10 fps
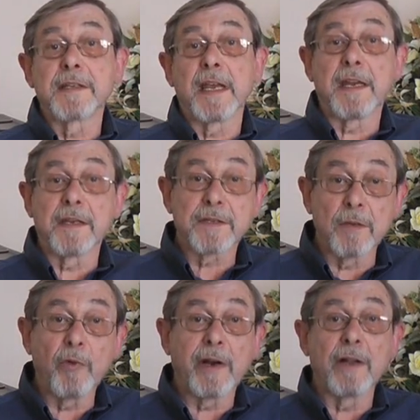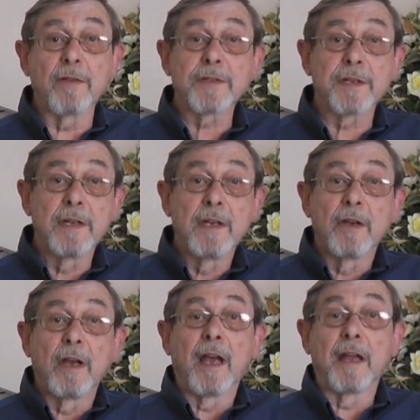and take it somewhere else,
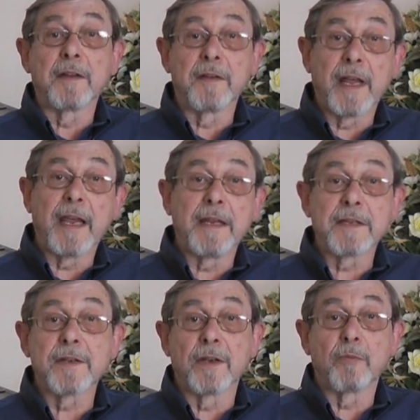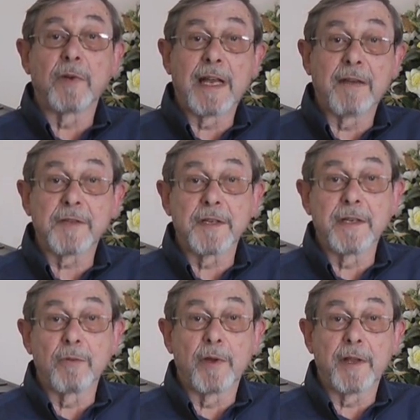and they in turn will have to
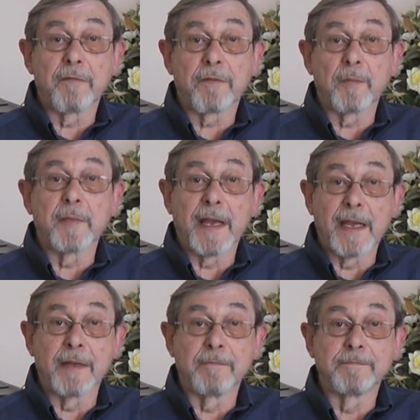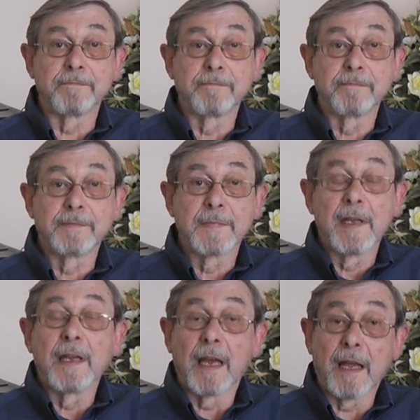deal with it from there.
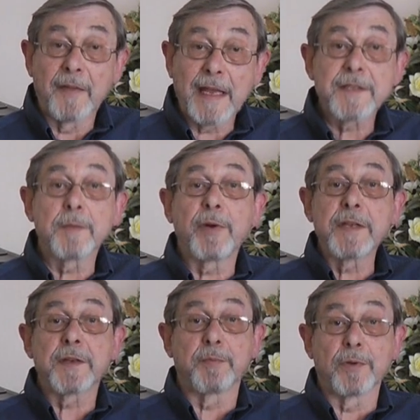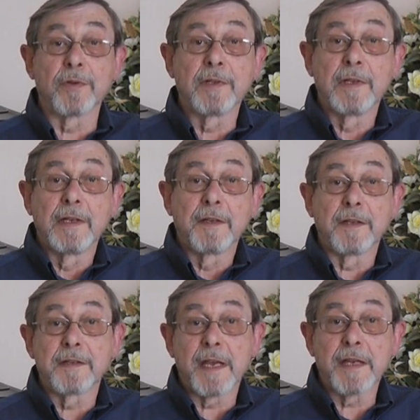And that's the principle
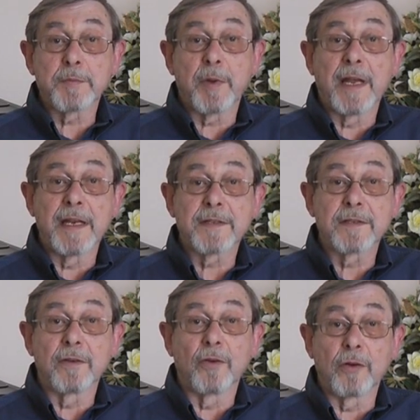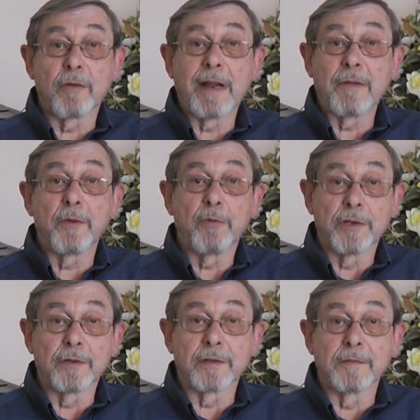that takes place all around the
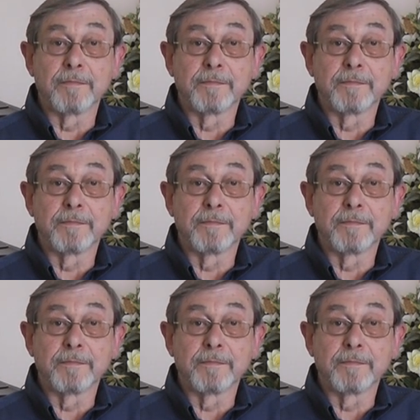world.